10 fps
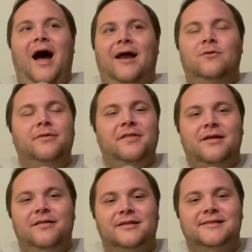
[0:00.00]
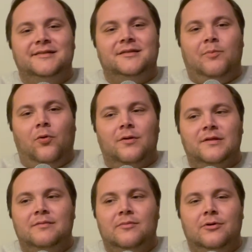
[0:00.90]
I don't think this is the
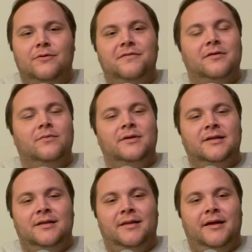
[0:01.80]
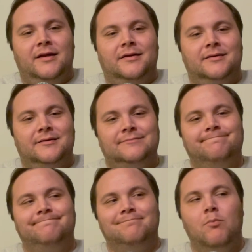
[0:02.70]
Portland move that really, like,
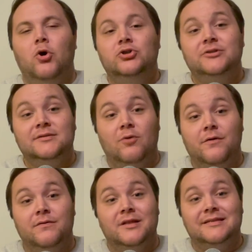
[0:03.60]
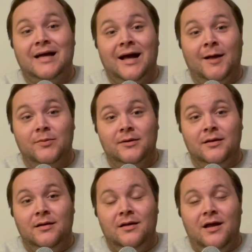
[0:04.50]
pushes him over the top.
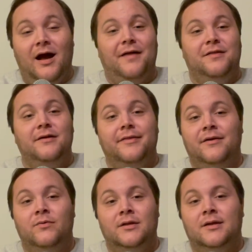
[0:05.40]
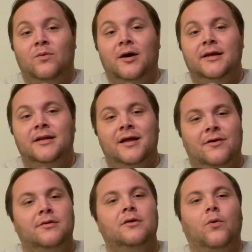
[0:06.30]
I think they really wanted
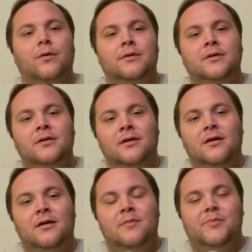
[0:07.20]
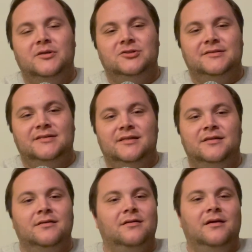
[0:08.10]
Aaron Gordon, but just
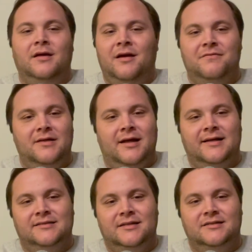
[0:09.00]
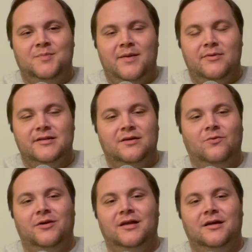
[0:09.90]
didn't have the assets. Maybe
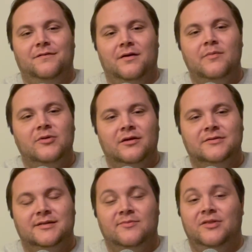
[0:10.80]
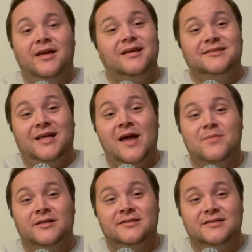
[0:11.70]
didn't want to give up, you know, someone like a
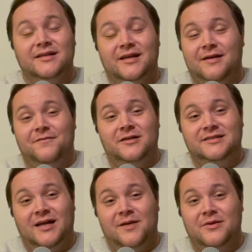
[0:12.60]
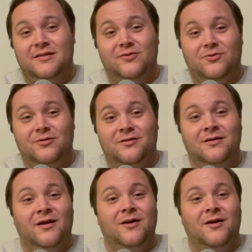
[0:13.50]
Simons, like an Anthony Simons, or,